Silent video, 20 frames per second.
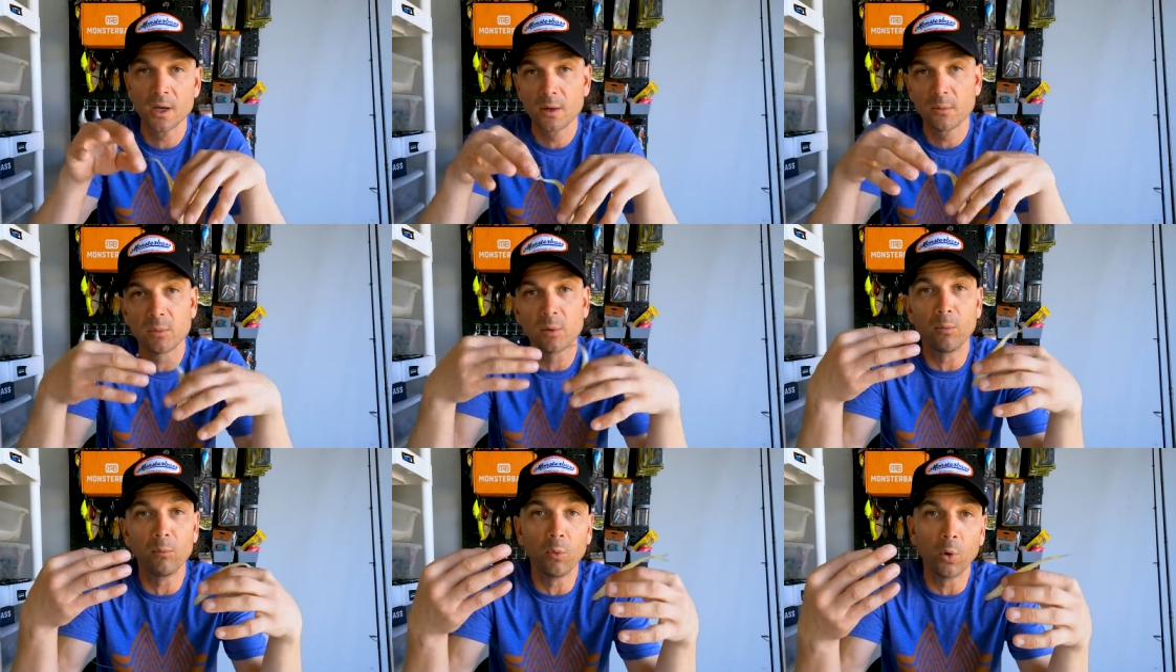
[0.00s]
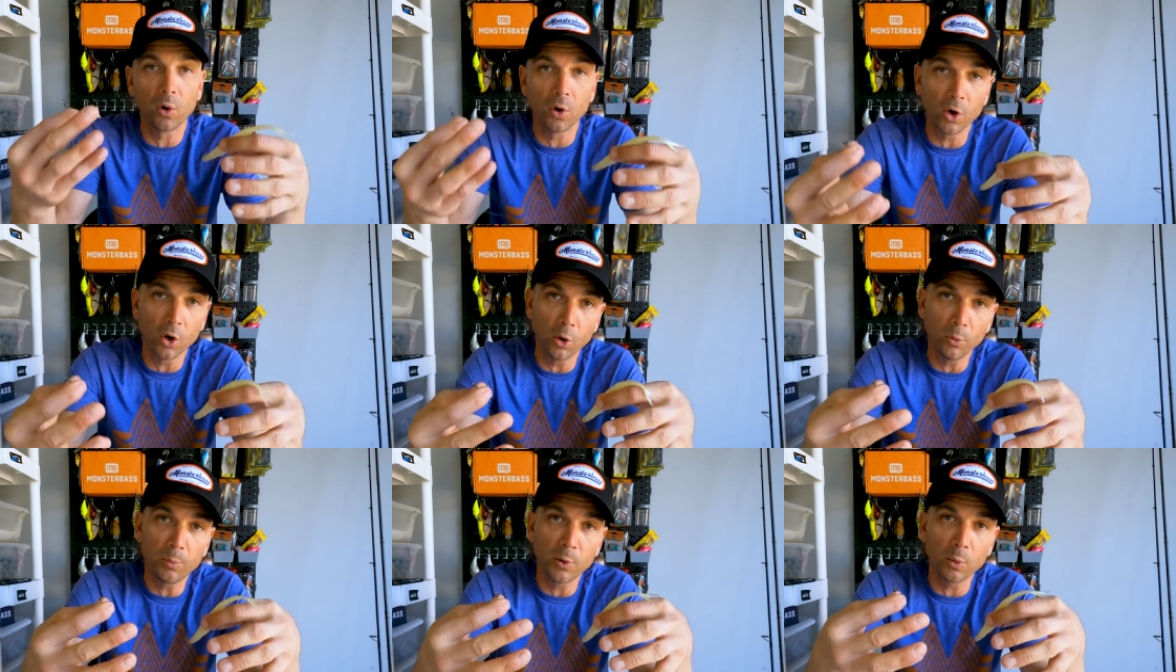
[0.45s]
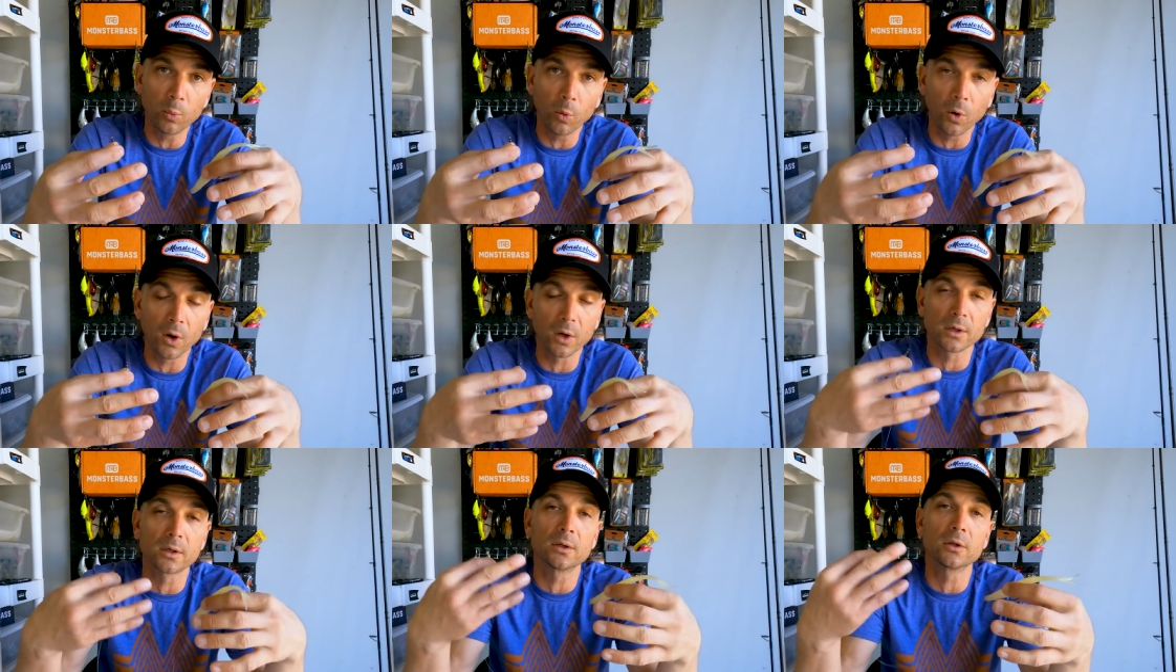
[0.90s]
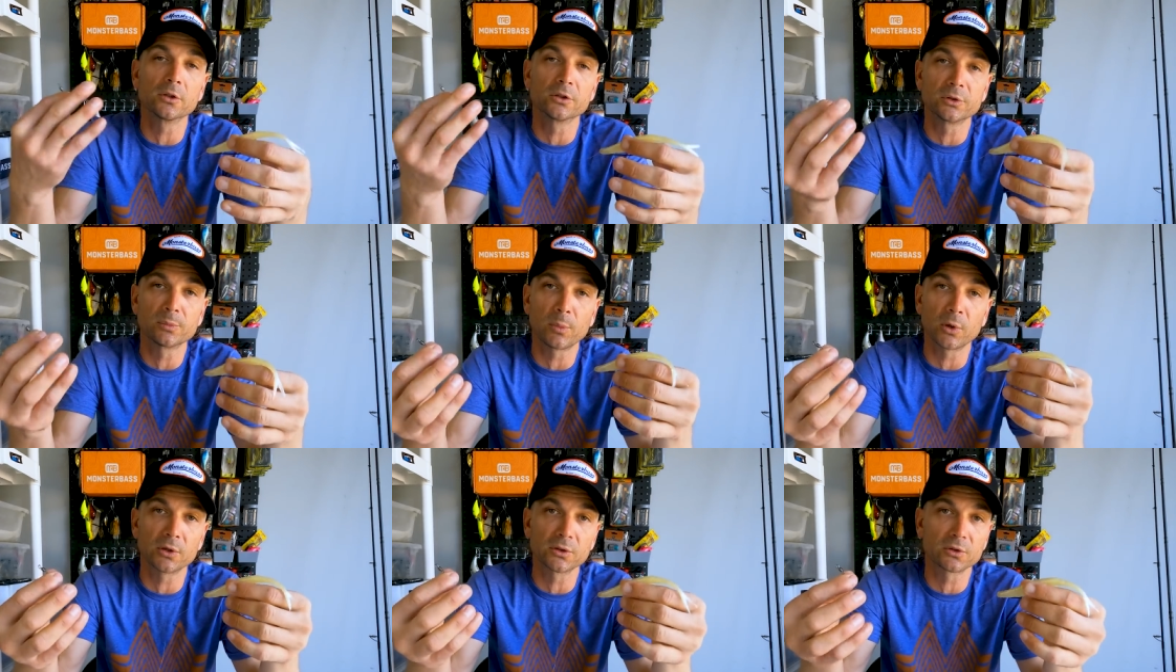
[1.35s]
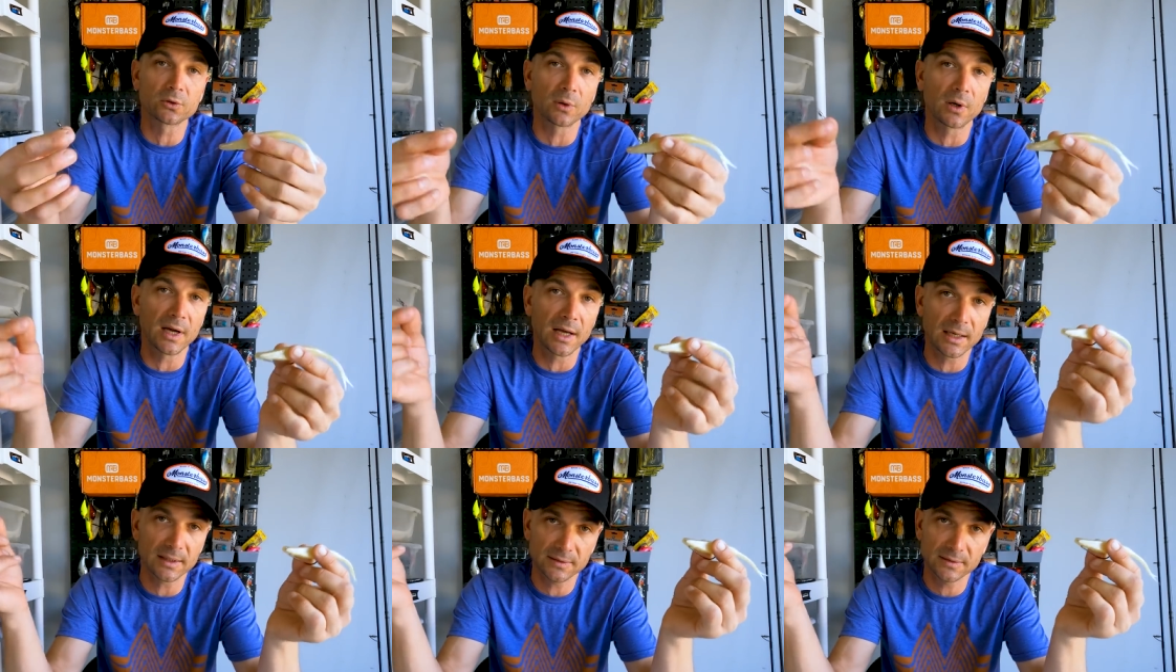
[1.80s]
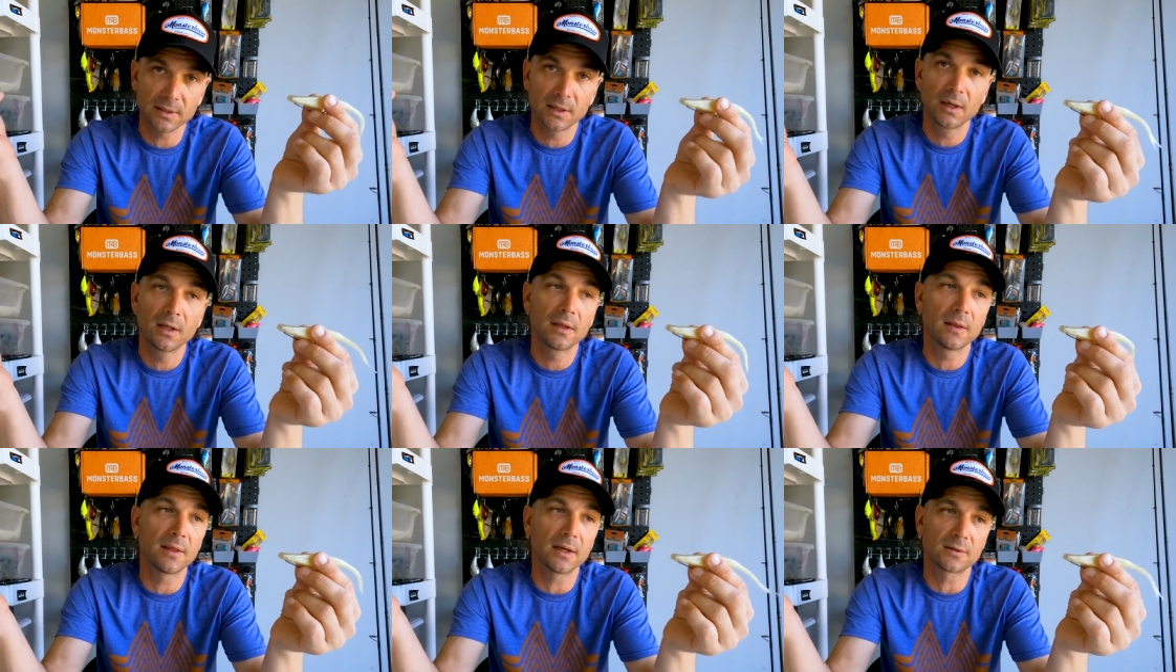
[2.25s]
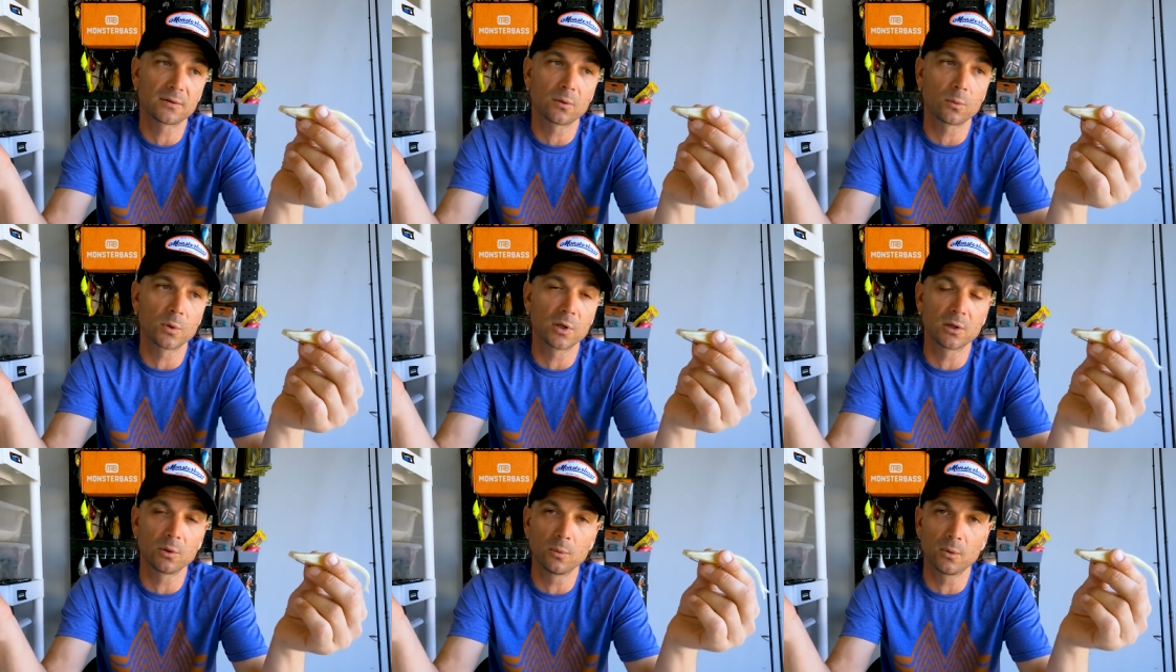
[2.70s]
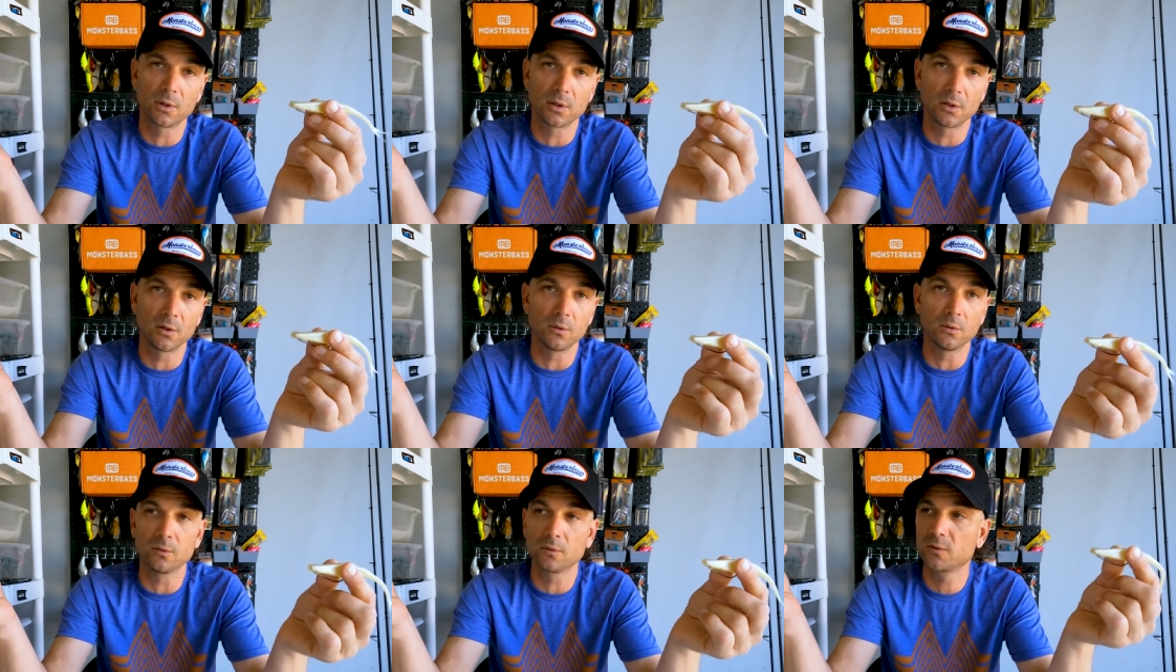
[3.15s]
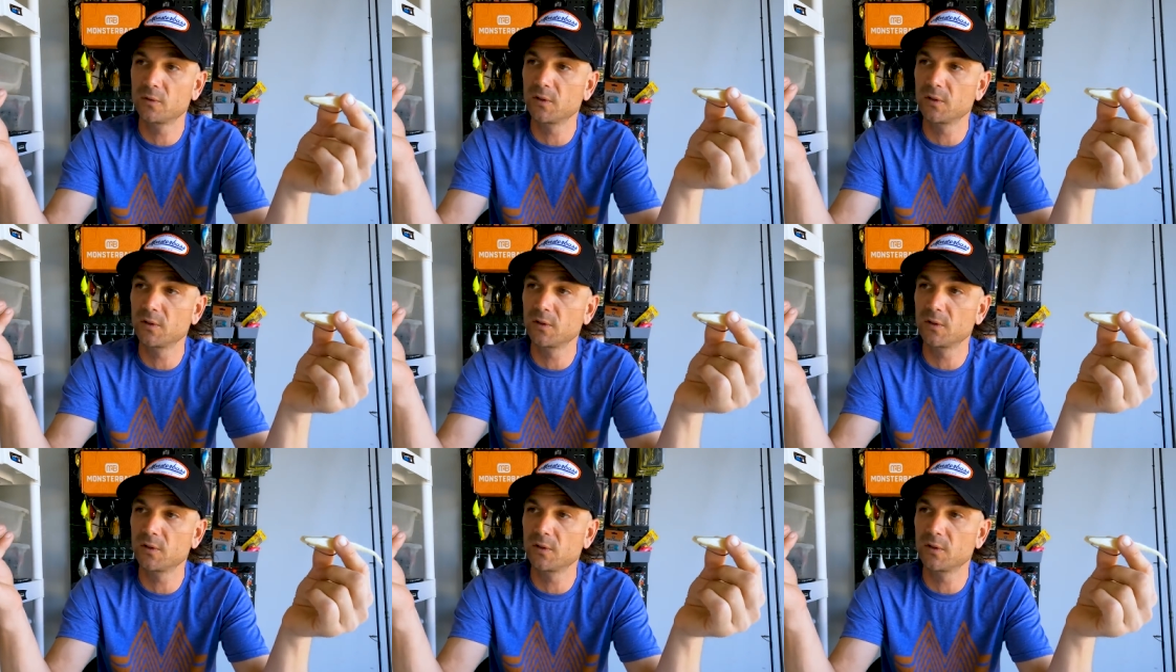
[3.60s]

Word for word: But more open water or sparse grass, that's the rig you want to use.